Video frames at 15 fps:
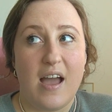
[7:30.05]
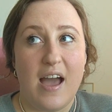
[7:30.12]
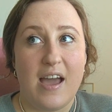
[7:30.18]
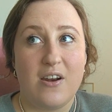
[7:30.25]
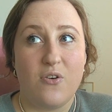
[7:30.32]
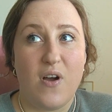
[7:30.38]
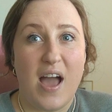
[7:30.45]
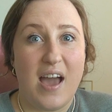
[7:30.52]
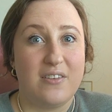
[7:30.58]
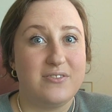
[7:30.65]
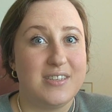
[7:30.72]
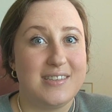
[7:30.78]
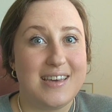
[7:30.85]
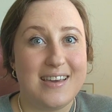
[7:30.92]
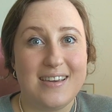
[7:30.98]
i don't have
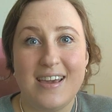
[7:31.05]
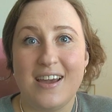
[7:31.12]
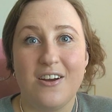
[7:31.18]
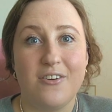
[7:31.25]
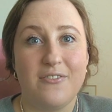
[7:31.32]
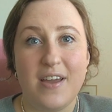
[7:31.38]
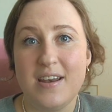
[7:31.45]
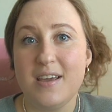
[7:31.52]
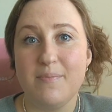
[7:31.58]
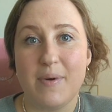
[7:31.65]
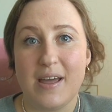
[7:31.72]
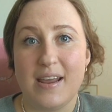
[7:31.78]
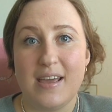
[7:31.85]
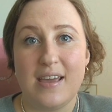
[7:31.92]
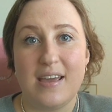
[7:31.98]
to take care of
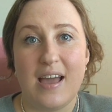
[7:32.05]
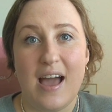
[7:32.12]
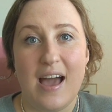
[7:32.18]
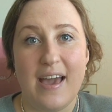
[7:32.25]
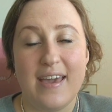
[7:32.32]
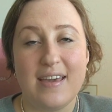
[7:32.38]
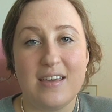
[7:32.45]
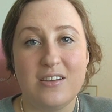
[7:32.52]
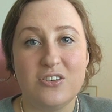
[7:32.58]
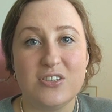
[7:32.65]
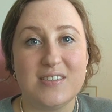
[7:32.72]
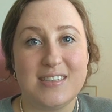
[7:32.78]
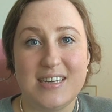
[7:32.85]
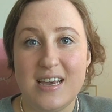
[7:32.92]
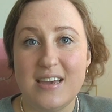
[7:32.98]
anybody i can
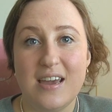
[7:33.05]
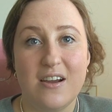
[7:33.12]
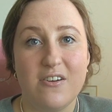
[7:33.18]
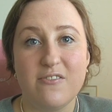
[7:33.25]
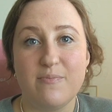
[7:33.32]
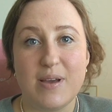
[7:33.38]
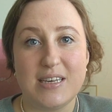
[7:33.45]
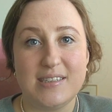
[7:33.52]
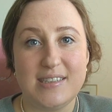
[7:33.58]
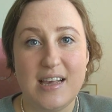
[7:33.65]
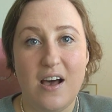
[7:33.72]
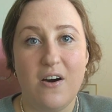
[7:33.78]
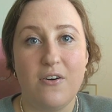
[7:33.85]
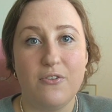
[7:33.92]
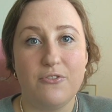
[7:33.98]
just take care of
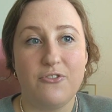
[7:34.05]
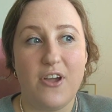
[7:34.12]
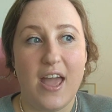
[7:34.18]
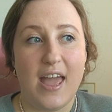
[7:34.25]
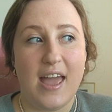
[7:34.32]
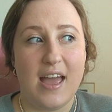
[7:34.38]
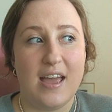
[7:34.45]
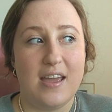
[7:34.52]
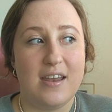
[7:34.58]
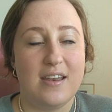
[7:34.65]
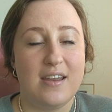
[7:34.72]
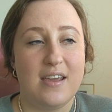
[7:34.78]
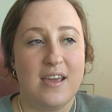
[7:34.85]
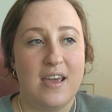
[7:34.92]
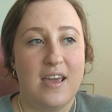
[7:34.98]
myself
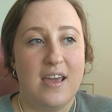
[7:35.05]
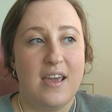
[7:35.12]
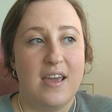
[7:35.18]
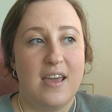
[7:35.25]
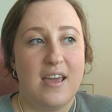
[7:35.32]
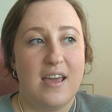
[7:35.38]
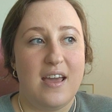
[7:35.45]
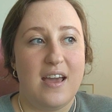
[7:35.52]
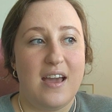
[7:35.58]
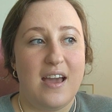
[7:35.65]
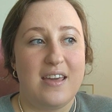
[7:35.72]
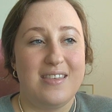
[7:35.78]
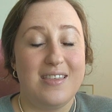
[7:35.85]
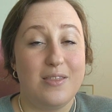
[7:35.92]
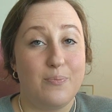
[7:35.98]
and
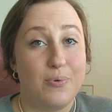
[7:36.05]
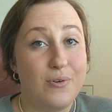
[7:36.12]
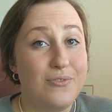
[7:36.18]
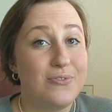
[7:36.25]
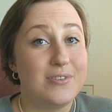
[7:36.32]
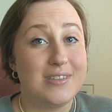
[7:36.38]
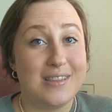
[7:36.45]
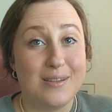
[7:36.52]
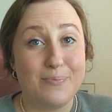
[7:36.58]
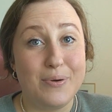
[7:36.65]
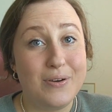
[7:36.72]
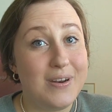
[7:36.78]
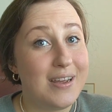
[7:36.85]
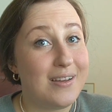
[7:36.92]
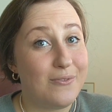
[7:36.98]
i think the proof is in the
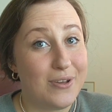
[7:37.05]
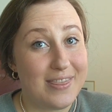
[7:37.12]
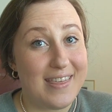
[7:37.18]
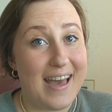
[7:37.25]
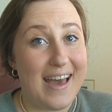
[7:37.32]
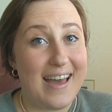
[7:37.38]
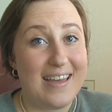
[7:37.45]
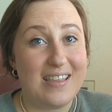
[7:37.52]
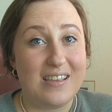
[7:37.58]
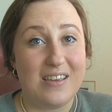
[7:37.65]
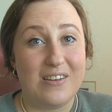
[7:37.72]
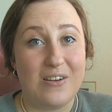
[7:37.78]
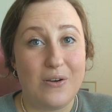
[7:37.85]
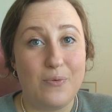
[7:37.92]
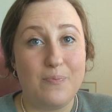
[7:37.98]
pudding with that
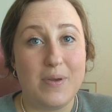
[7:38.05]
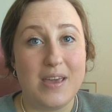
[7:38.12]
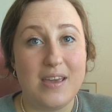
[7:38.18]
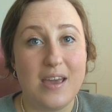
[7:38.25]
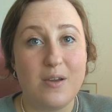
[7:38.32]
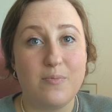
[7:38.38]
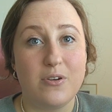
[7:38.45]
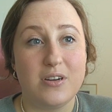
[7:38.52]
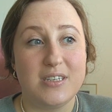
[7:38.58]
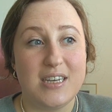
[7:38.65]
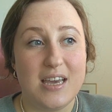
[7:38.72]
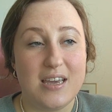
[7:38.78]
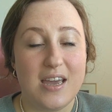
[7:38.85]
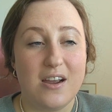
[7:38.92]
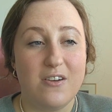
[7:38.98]
you know being able to
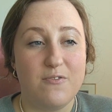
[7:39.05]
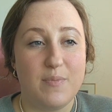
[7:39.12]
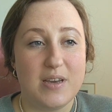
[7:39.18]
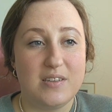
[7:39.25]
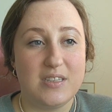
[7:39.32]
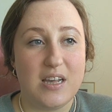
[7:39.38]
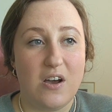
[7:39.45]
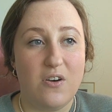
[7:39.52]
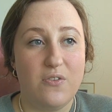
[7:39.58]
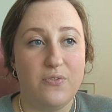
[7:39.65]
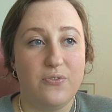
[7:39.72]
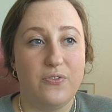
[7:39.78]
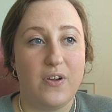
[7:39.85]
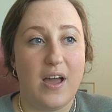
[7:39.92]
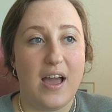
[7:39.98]
take care of
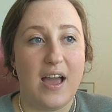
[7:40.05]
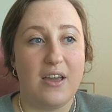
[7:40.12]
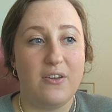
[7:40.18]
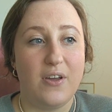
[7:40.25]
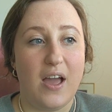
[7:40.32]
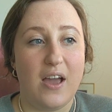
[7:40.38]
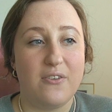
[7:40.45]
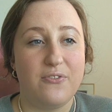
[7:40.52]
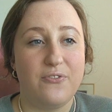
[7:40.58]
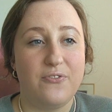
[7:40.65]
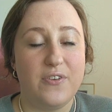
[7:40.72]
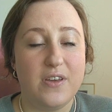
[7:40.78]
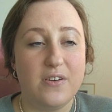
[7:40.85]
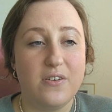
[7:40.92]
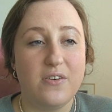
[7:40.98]
myself i i
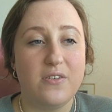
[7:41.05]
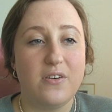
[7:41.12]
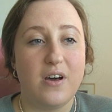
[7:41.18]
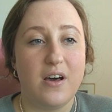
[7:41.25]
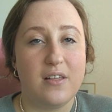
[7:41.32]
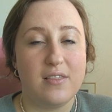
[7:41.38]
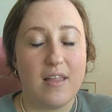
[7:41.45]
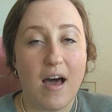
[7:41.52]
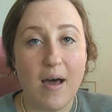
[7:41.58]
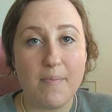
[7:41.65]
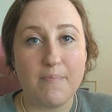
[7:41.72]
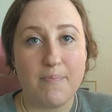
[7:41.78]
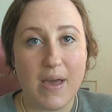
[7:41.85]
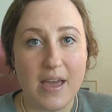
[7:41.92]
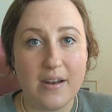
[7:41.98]
feel a
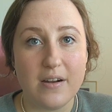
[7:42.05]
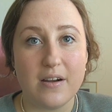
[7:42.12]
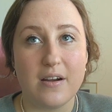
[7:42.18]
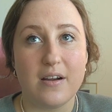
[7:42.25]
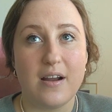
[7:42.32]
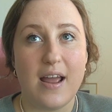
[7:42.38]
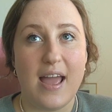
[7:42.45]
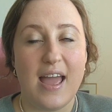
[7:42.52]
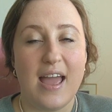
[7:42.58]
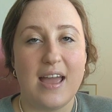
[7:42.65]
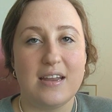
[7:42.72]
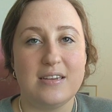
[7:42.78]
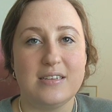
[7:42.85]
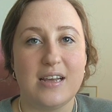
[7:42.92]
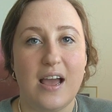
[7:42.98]
lot better
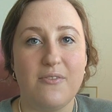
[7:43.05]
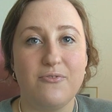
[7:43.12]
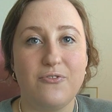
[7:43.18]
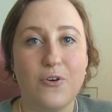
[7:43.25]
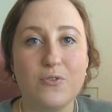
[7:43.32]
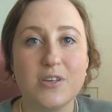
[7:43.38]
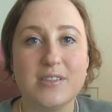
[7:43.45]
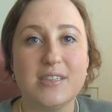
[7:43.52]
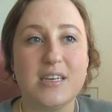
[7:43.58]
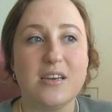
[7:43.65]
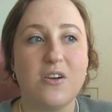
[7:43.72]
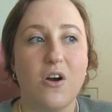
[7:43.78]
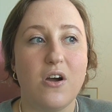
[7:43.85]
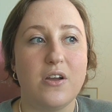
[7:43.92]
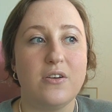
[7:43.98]
and i'm
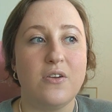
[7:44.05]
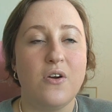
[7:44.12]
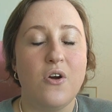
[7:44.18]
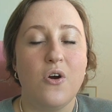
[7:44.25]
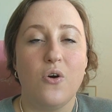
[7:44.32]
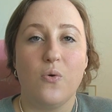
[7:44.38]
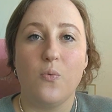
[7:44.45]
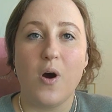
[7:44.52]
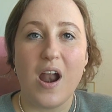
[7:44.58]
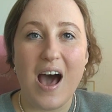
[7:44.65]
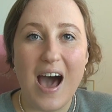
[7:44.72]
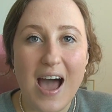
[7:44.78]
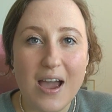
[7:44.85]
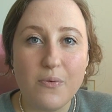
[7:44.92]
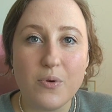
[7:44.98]
focusing on what
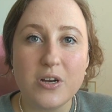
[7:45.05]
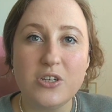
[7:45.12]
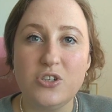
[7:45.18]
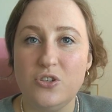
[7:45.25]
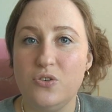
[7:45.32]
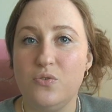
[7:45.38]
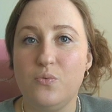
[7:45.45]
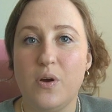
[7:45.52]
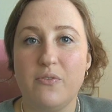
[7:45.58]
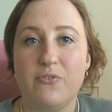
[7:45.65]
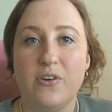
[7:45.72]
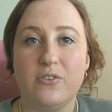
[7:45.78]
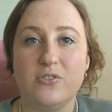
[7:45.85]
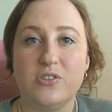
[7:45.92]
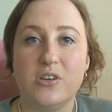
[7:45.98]
i want to do what
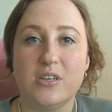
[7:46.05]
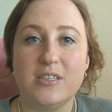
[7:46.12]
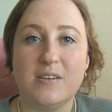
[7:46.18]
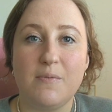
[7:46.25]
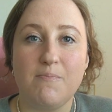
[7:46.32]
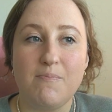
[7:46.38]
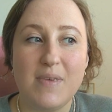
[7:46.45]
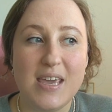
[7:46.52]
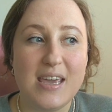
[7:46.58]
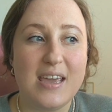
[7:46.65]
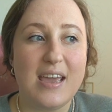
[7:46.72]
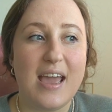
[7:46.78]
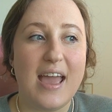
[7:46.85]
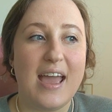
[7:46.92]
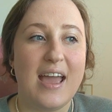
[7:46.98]
feels good to
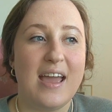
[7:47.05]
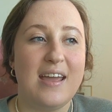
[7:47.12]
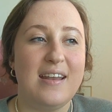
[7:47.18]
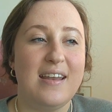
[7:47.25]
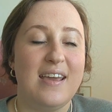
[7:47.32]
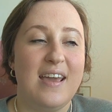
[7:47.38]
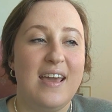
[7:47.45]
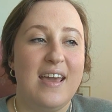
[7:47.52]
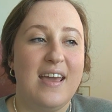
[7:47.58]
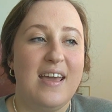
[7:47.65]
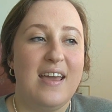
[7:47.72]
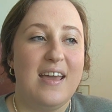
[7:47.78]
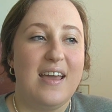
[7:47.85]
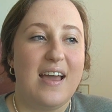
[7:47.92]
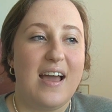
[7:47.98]
me and
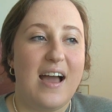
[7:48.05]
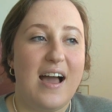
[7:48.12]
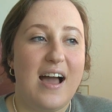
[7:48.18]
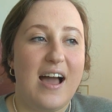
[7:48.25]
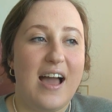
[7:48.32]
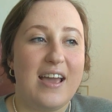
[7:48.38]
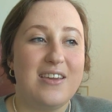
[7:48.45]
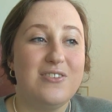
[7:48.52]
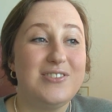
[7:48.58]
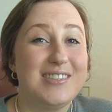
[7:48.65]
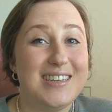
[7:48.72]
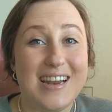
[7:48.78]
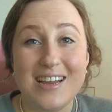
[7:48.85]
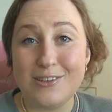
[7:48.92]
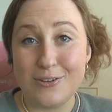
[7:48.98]
i used
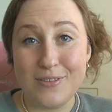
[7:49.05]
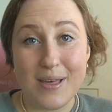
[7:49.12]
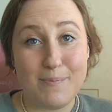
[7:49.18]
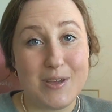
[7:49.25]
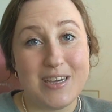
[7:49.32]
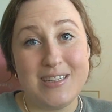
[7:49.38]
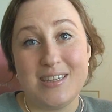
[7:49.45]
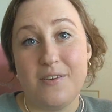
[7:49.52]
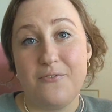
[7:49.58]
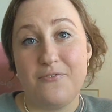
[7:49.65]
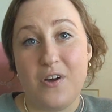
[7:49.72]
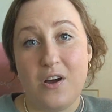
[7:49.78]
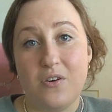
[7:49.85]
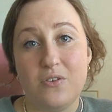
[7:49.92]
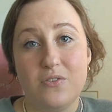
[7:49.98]
to not do that because it
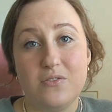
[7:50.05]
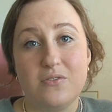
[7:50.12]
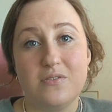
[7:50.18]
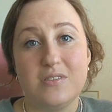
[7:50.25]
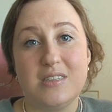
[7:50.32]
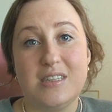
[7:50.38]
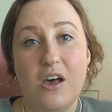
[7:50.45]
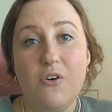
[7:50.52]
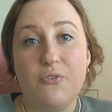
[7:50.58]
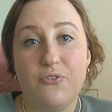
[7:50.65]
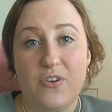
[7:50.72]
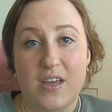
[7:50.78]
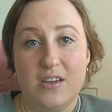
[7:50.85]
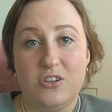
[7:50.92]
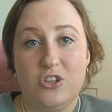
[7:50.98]
felt
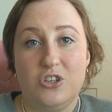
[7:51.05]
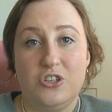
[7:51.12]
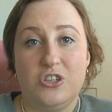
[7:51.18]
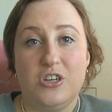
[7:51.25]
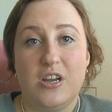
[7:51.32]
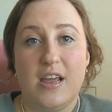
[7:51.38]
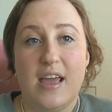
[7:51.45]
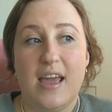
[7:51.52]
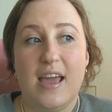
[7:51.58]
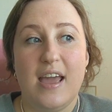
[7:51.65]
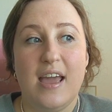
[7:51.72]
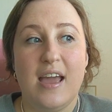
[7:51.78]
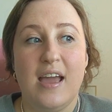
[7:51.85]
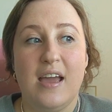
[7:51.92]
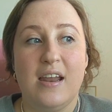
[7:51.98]
selfish
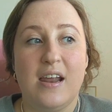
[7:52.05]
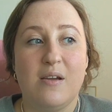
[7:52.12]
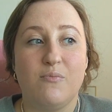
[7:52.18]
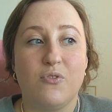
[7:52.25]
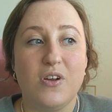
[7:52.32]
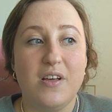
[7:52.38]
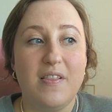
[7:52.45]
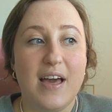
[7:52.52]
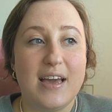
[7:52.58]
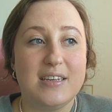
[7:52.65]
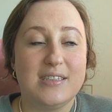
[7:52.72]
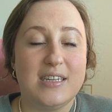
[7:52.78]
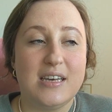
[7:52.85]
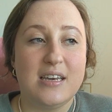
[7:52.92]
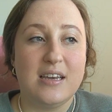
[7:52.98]
and I'm
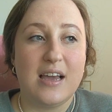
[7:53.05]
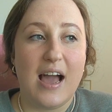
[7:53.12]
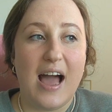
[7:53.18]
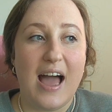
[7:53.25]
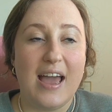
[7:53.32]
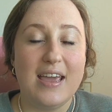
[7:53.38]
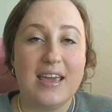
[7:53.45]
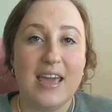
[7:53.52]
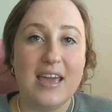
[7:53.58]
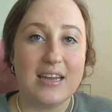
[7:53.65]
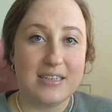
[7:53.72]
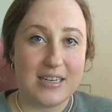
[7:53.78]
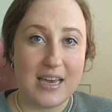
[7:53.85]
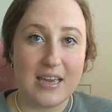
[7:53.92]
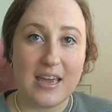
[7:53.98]
realizing I
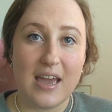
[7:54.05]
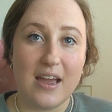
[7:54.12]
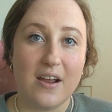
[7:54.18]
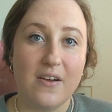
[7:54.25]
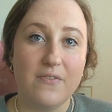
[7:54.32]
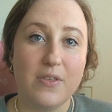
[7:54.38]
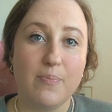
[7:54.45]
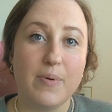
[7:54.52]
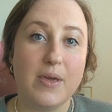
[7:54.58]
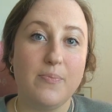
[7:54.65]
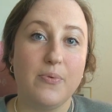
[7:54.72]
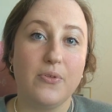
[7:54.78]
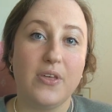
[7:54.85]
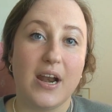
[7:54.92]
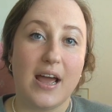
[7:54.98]
can't take care of the
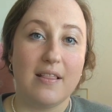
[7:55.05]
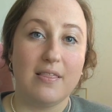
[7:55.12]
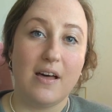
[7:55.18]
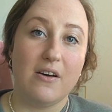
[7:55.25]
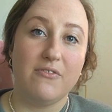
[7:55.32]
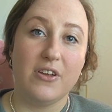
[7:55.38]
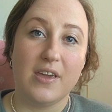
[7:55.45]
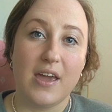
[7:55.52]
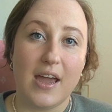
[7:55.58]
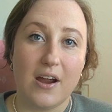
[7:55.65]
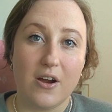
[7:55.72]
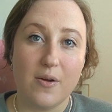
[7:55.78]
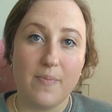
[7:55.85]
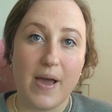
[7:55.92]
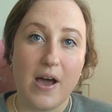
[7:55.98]
people that I love and
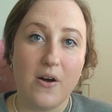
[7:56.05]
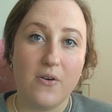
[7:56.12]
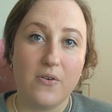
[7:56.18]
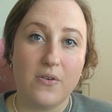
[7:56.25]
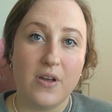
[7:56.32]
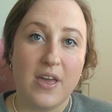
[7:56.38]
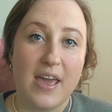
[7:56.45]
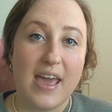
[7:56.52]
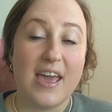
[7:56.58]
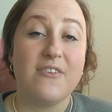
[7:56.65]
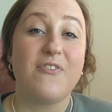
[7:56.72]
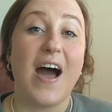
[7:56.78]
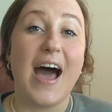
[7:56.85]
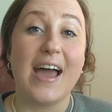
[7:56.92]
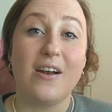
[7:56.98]
care about if
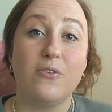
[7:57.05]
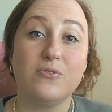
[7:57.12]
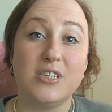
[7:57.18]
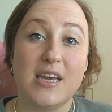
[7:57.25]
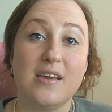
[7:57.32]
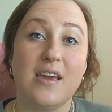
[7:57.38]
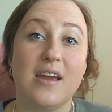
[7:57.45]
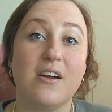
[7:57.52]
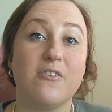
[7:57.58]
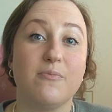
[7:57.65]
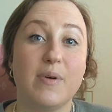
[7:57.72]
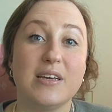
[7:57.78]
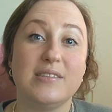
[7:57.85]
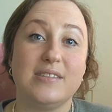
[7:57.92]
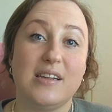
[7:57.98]
I don't take care of
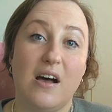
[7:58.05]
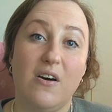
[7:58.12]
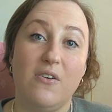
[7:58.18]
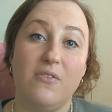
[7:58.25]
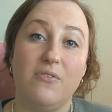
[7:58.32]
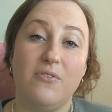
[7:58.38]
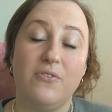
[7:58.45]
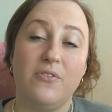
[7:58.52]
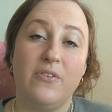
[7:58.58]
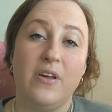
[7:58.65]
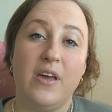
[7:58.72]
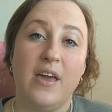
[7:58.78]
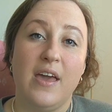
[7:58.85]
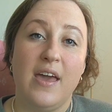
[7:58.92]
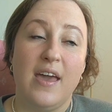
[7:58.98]
myself.
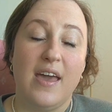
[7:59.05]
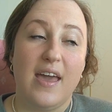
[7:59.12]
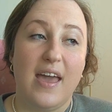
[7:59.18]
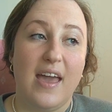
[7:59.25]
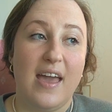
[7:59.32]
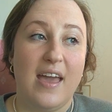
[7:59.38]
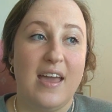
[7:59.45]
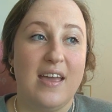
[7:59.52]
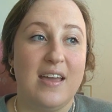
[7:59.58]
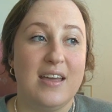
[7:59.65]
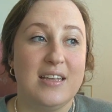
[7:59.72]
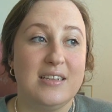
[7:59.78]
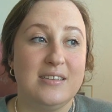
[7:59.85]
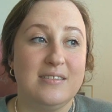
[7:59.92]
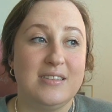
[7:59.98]

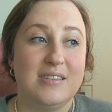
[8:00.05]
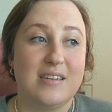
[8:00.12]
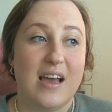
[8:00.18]
And